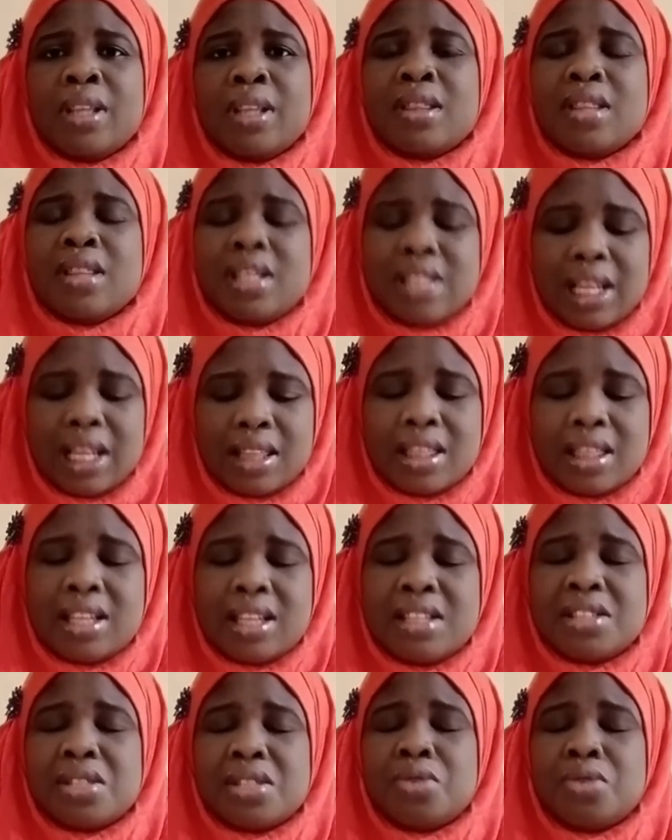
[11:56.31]
These are
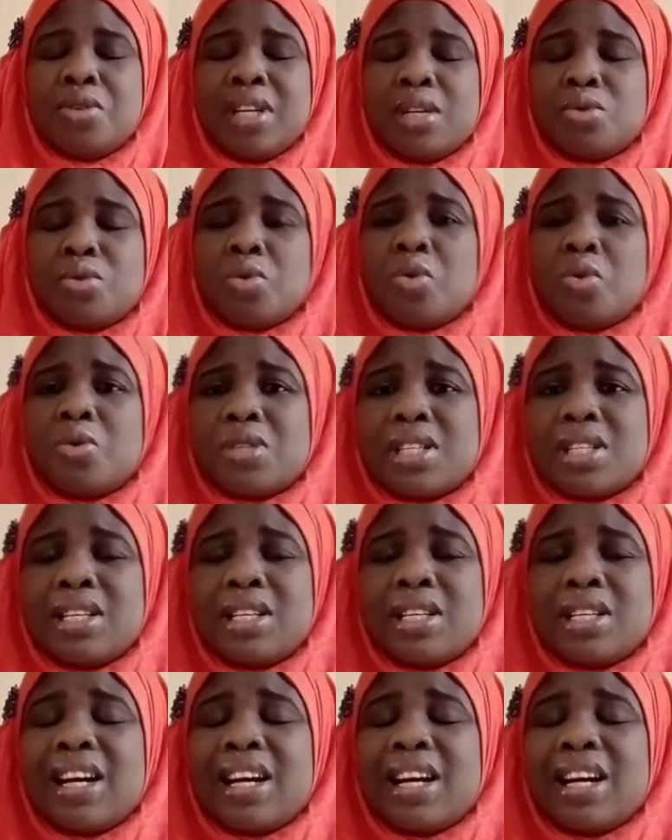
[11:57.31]
things you need to consider.